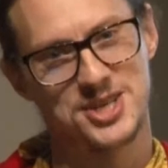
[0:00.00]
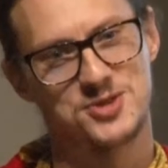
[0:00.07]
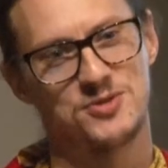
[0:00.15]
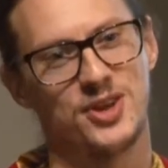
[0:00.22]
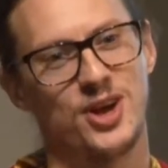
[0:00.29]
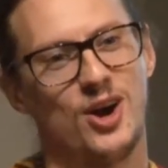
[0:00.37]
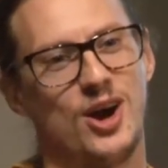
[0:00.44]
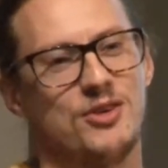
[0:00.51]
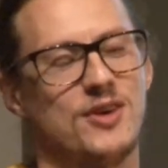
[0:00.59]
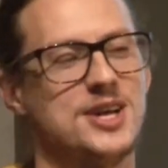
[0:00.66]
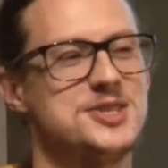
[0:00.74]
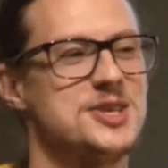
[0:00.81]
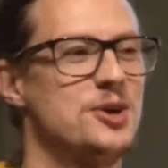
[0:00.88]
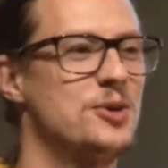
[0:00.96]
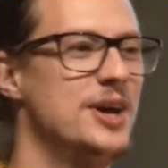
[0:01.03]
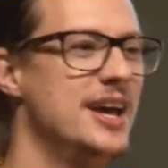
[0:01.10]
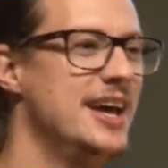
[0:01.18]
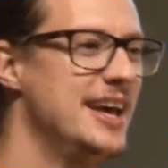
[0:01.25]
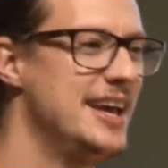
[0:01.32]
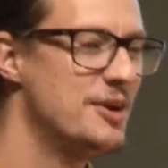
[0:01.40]
it gets really hard, right? So
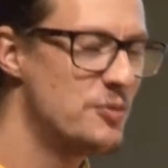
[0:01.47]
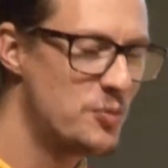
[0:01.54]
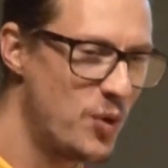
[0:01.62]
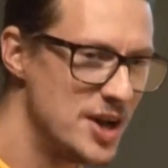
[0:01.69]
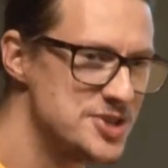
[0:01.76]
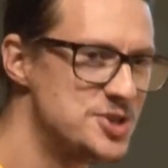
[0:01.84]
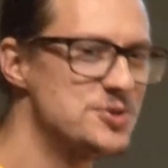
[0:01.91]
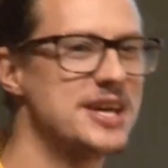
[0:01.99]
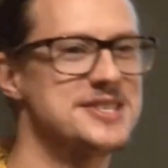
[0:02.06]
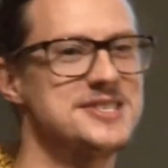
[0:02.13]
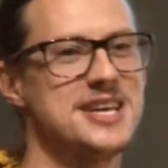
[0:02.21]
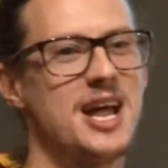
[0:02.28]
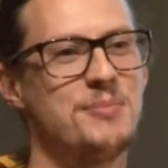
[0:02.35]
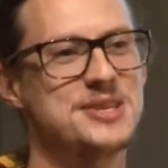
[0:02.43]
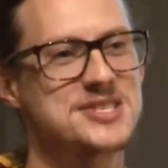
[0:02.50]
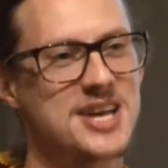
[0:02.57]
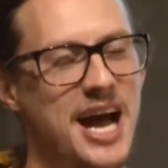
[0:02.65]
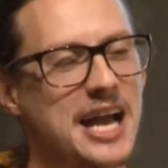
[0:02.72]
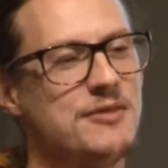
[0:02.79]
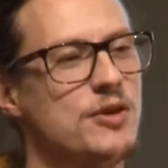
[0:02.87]
once you get set up,
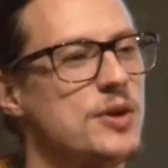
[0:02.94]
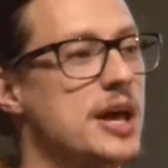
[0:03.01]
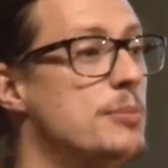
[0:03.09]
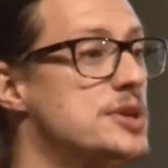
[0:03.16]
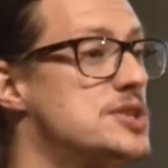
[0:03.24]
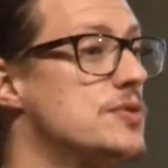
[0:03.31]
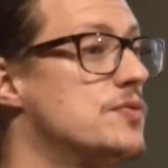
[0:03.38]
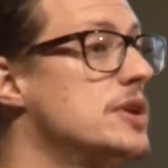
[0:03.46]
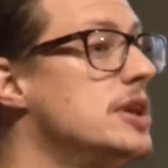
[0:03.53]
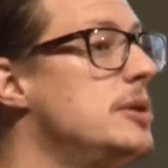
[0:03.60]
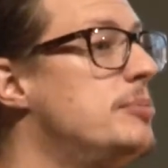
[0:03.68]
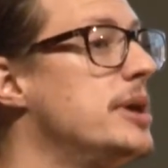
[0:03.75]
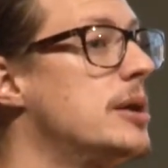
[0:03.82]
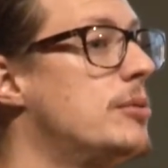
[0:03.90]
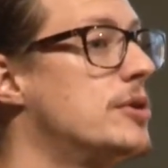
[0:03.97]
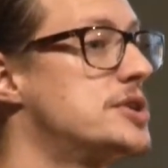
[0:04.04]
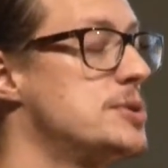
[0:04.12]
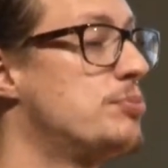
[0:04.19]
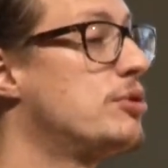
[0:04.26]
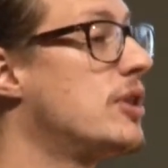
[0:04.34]
it's kind of okay, but to really be
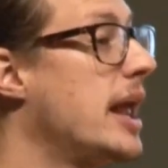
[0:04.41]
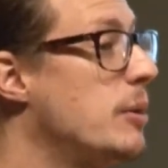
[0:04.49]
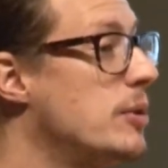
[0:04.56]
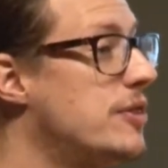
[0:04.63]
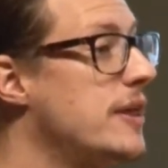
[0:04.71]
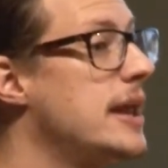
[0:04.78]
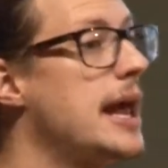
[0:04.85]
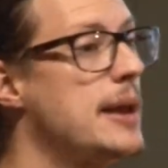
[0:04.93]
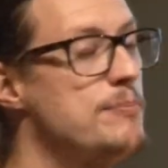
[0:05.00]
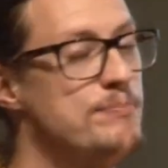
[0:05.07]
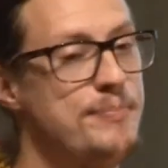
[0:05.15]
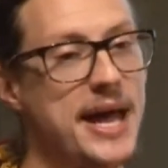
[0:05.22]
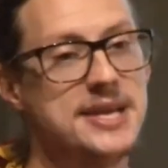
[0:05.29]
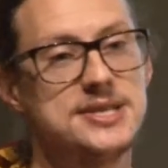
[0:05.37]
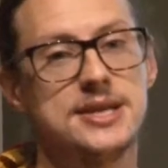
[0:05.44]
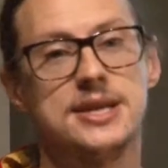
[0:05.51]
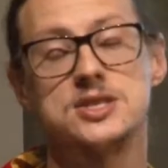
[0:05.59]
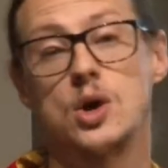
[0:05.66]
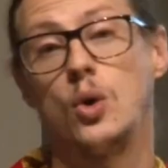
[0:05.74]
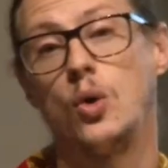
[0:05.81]
able to play with it and bend
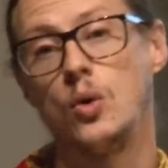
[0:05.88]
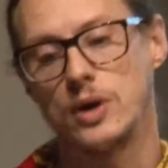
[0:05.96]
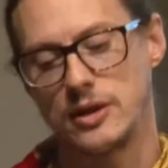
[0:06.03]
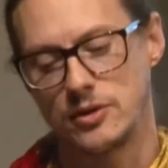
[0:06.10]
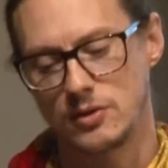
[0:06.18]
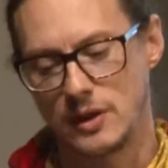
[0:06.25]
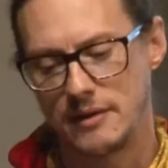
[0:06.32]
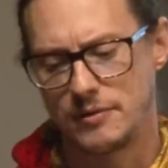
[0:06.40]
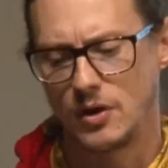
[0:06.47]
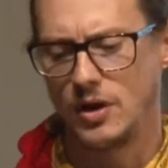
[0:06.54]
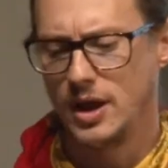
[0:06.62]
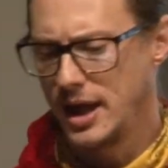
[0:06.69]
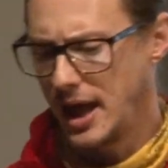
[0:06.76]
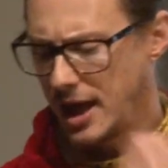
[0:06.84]
it is a whole nother level.